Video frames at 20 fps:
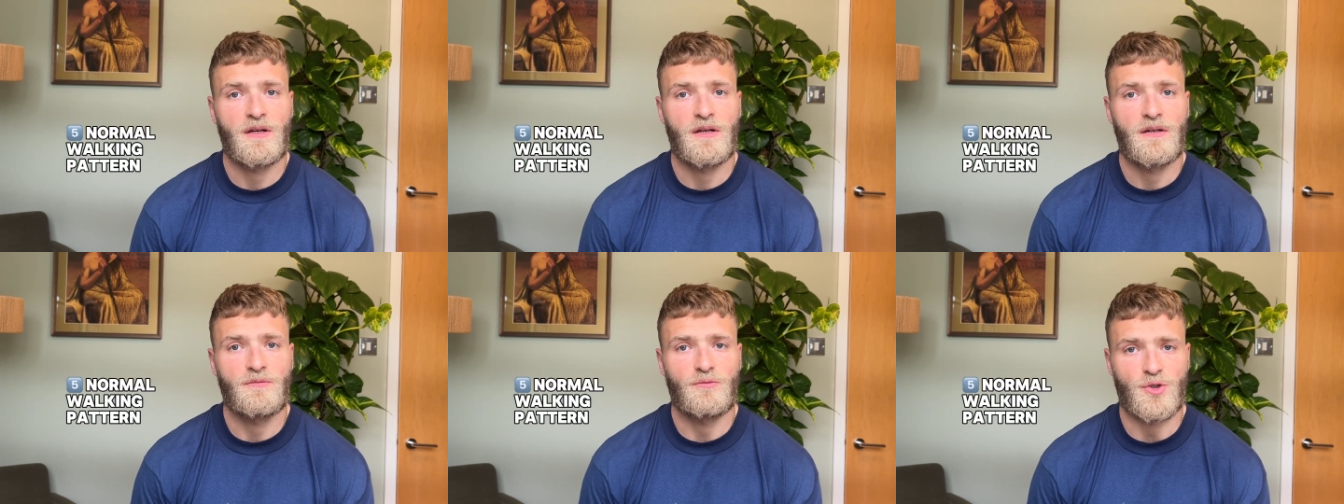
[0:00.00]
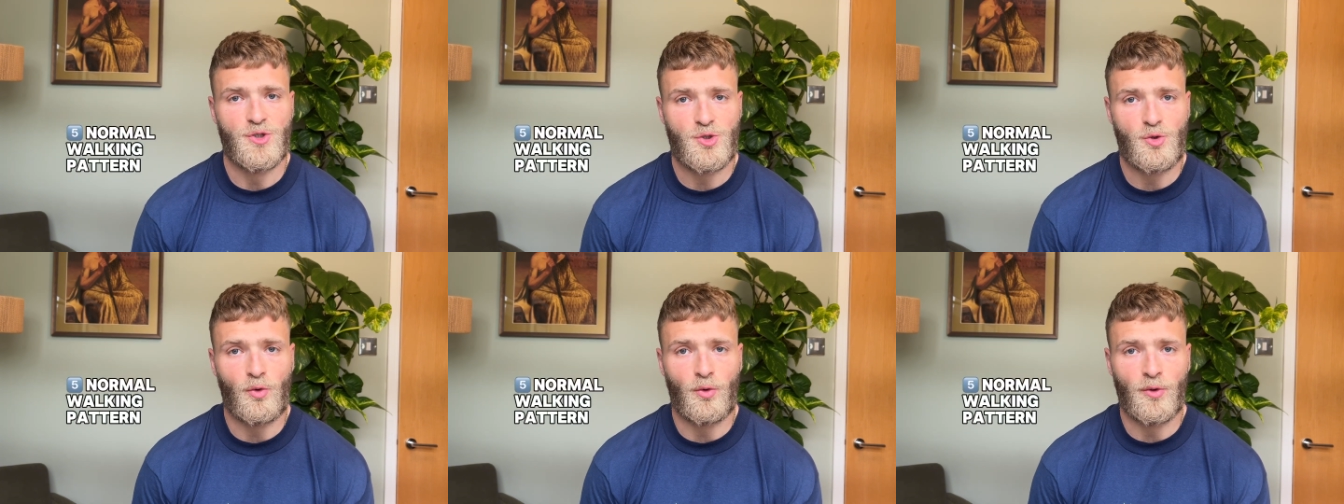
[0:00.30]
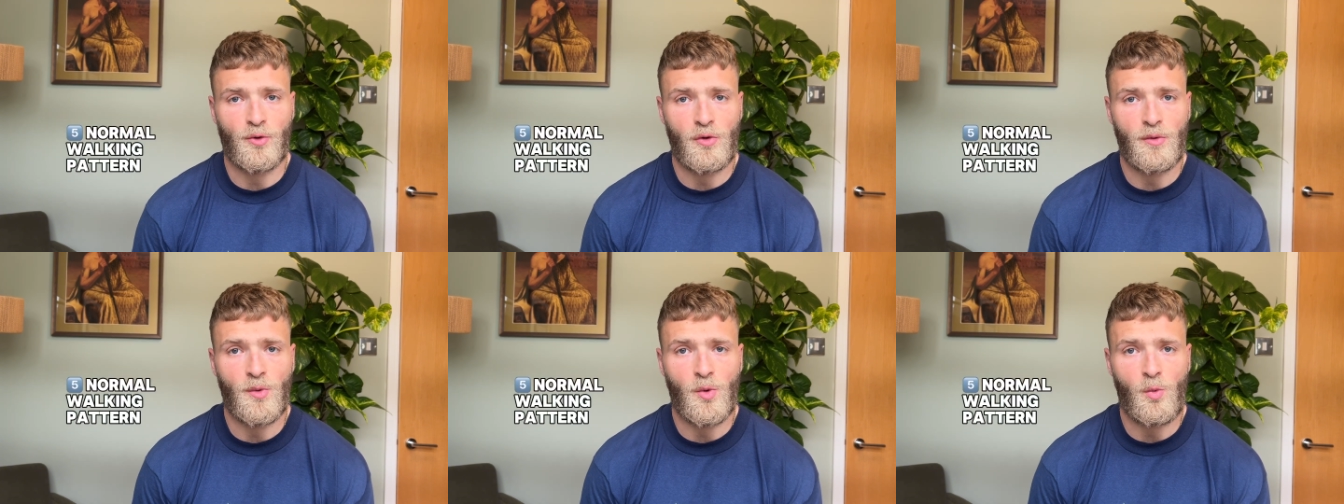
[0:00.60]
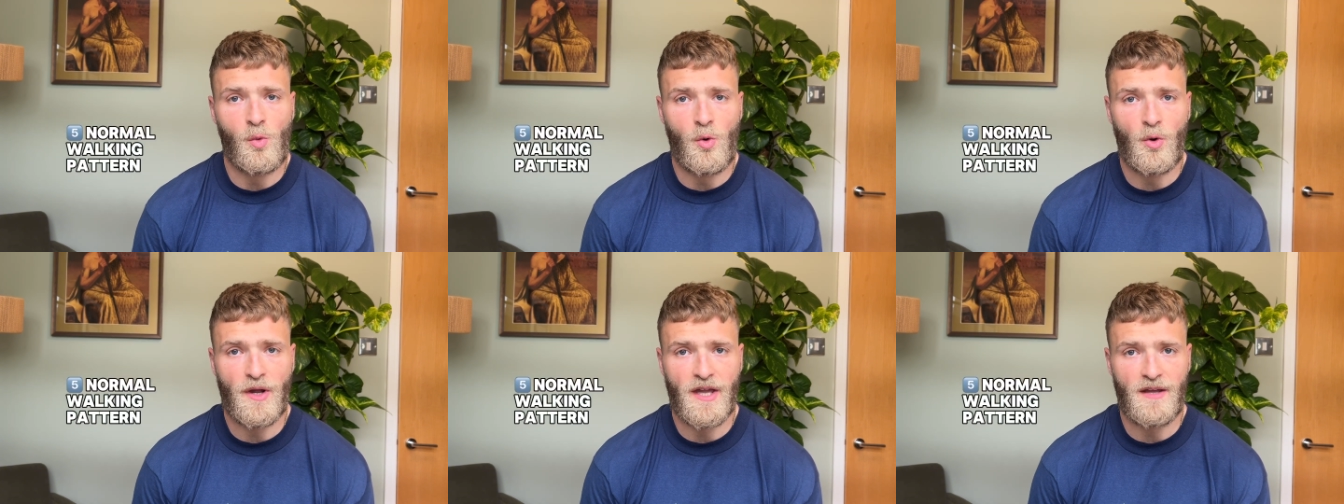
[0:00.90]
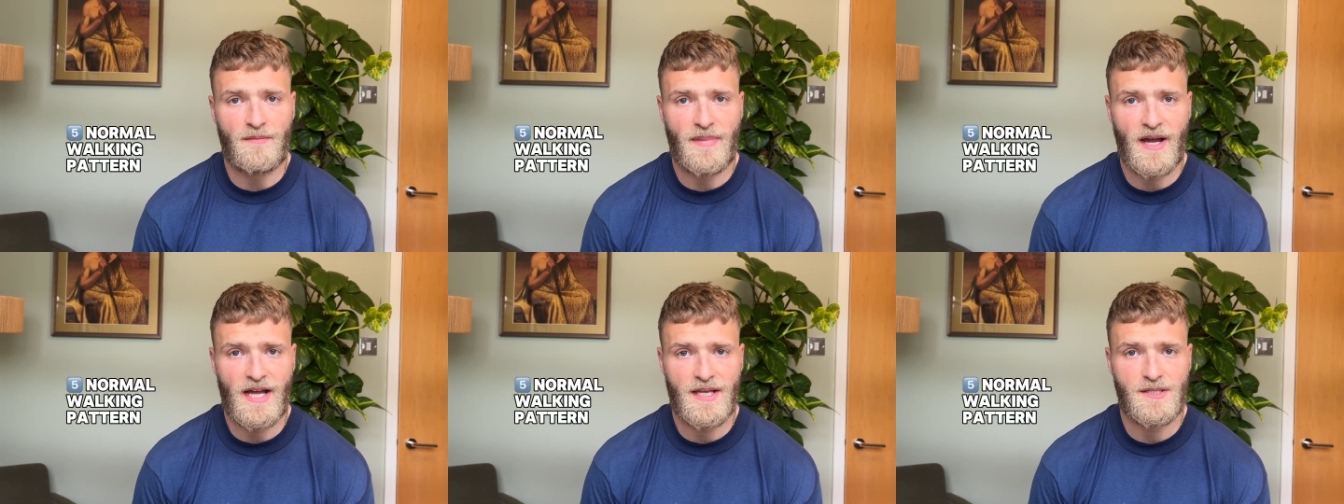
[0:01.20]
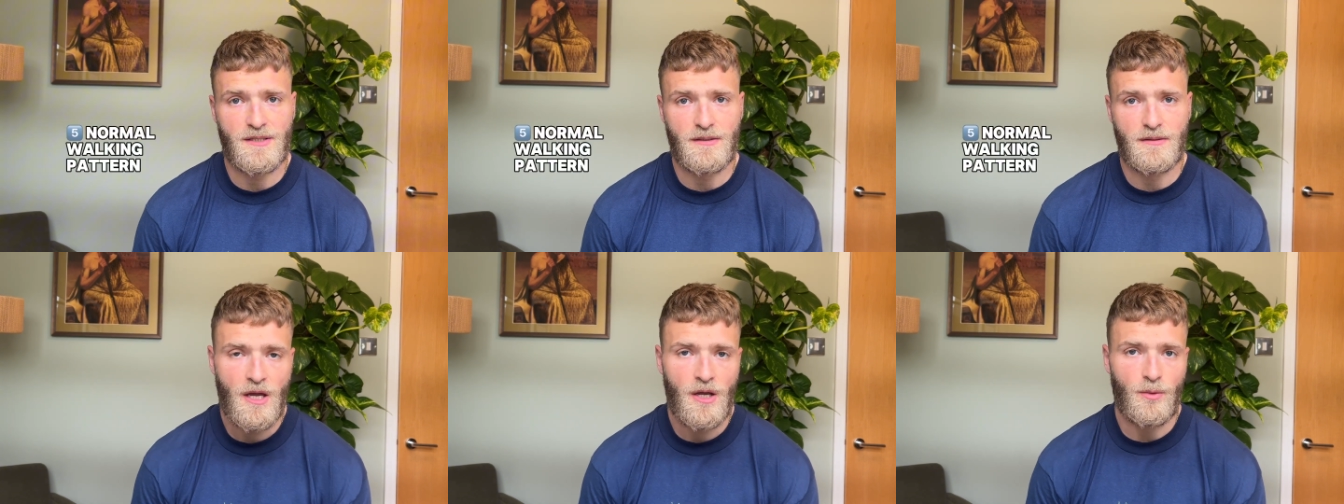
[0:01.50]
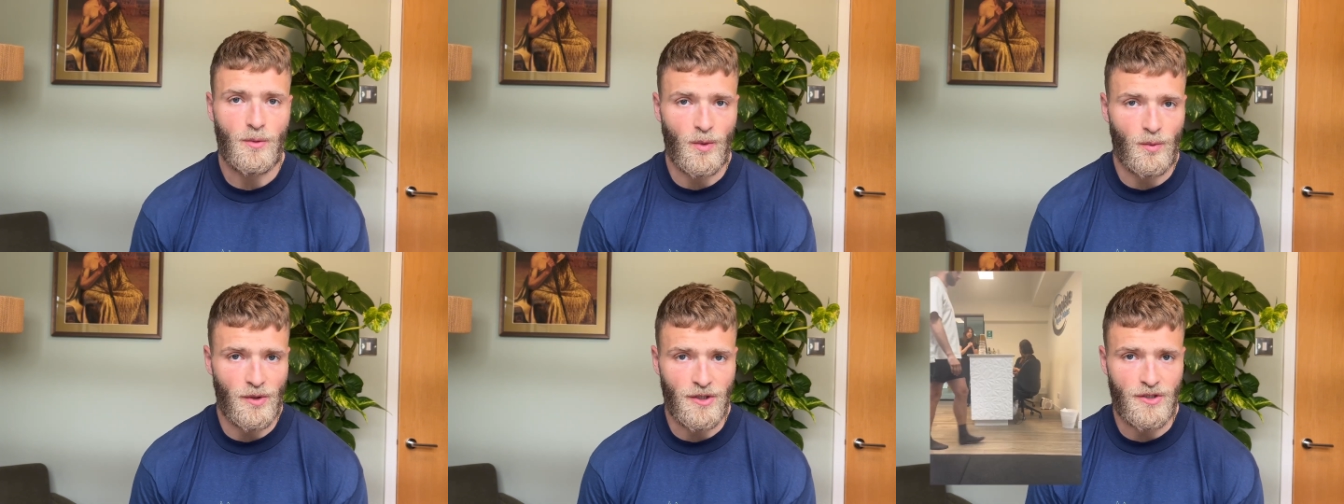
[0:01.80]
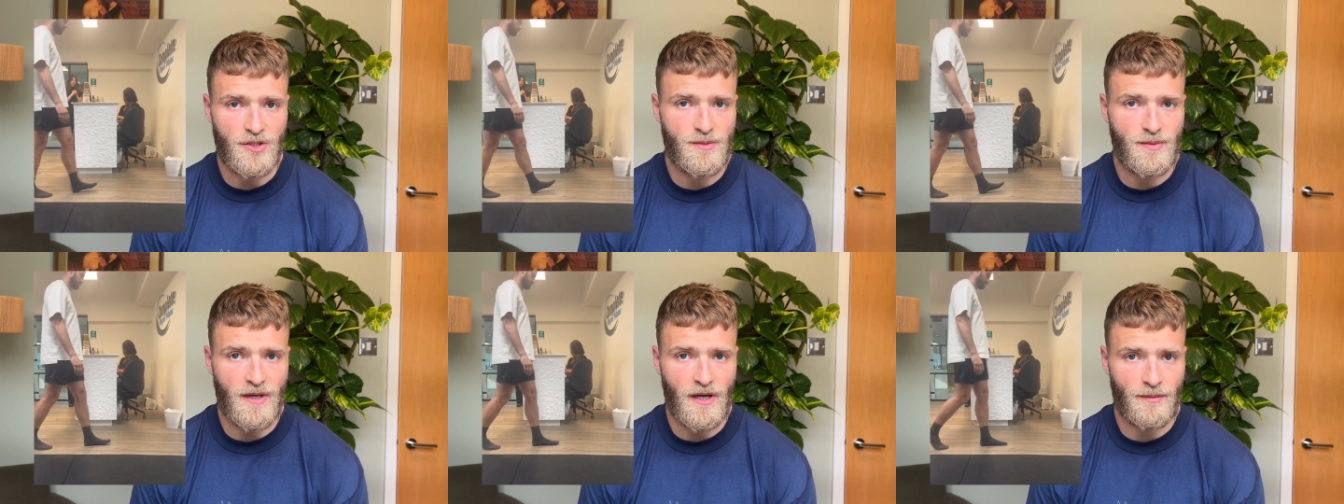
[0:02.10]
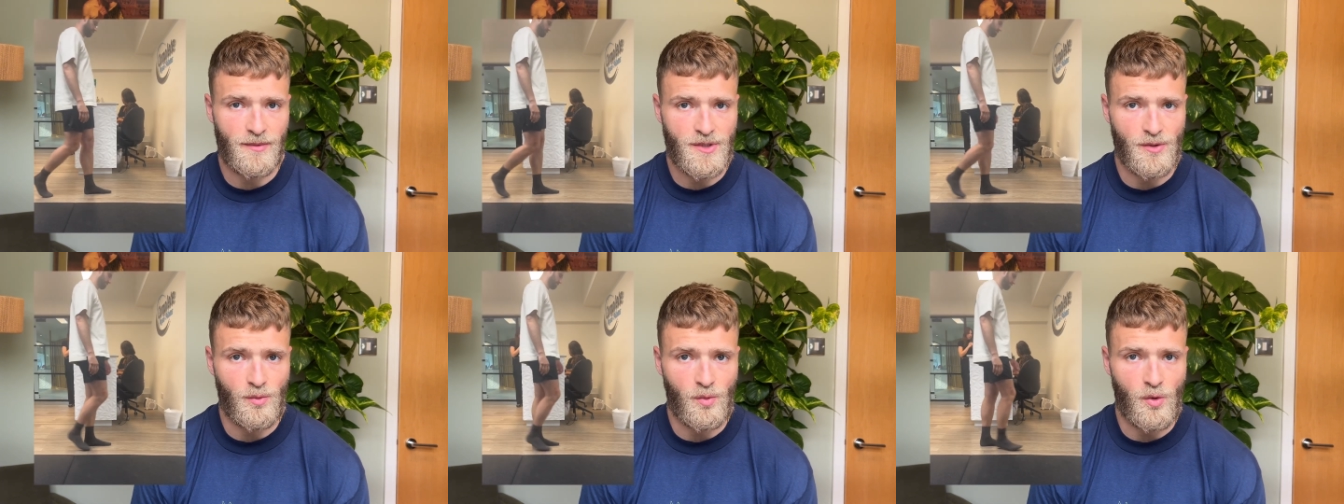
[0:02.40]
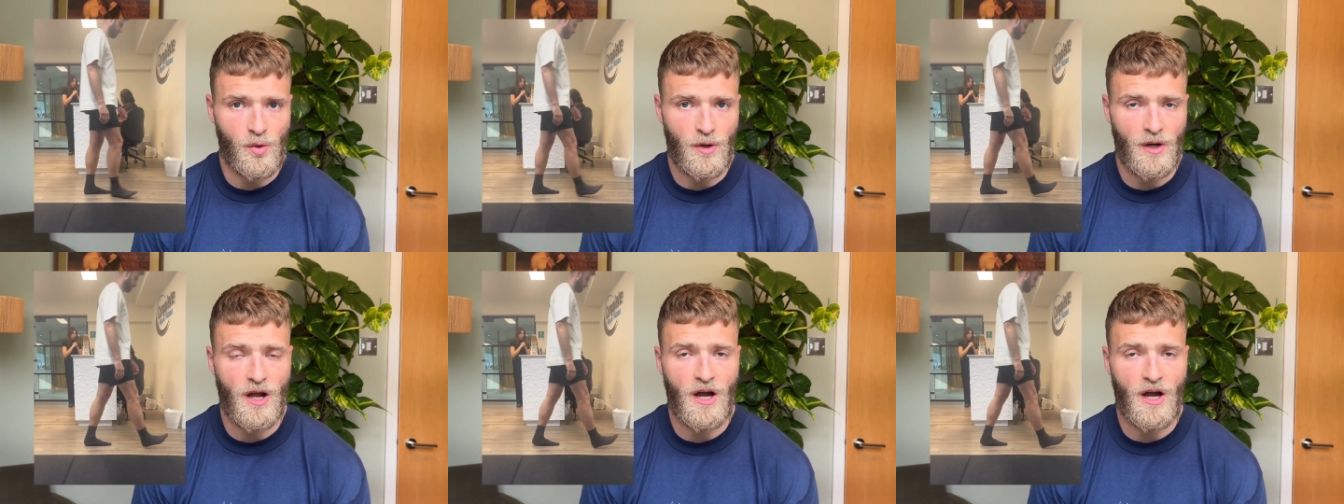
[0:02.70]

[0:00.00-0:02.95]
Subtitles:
restore a normal walking pattern. We want you to be able to walk